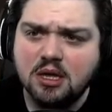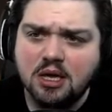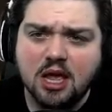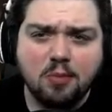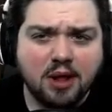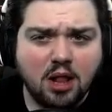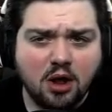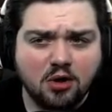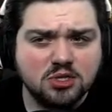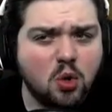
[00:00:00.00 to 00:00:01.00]
Key to my
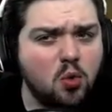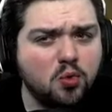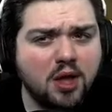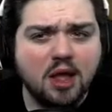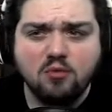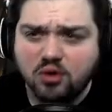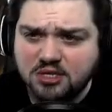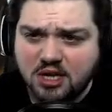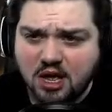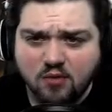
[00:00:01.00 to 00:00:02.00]
locker. It's old and
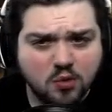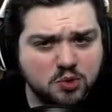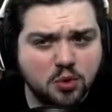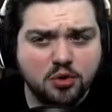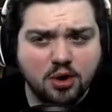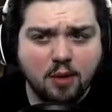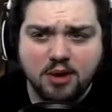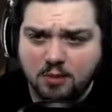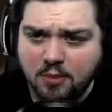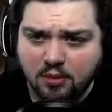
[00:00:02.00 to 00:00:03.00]
rusty. I've always wondered how
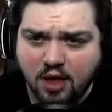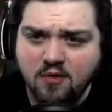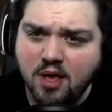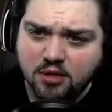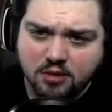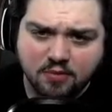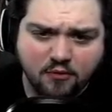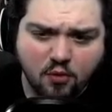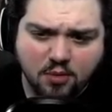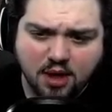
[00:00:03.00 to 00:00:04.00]
many people have held it
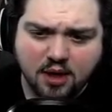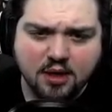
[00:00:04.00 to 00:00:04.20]
before me.